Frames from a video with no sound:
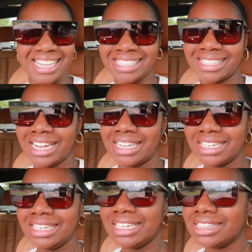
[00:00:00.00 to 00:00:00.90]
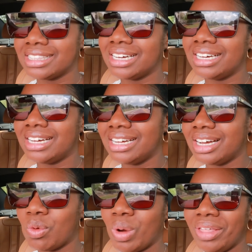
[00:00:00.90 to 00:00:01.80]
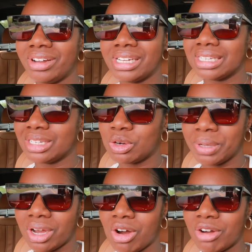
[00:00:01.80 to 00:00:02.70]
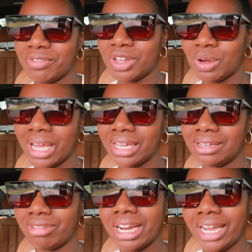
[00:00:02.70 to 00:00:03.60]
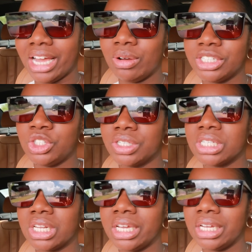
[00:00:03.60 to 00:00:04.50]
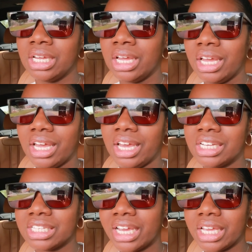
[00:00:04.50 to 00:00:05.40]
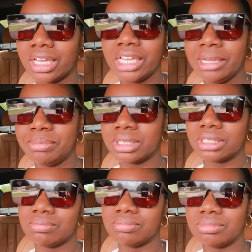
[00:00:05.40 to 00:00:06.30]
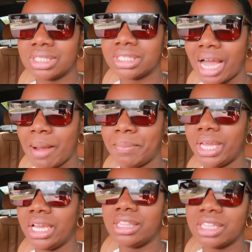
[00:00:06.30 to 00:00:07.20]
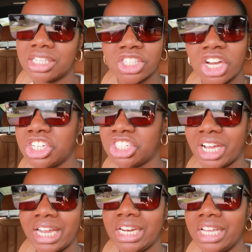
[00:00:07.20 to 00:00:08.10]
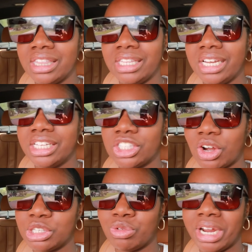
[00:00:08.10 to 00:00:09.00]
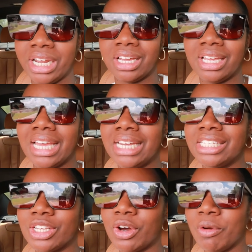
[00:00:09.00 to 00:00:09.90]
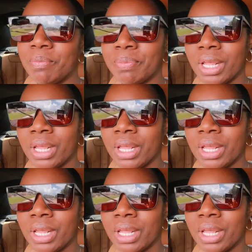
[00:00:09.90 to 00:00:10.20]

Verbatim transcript: excited. The weather is a little bit off though. Like right now it's drizzling and it's like it keeps stopping and the sun is shiny and then it starts raining again, so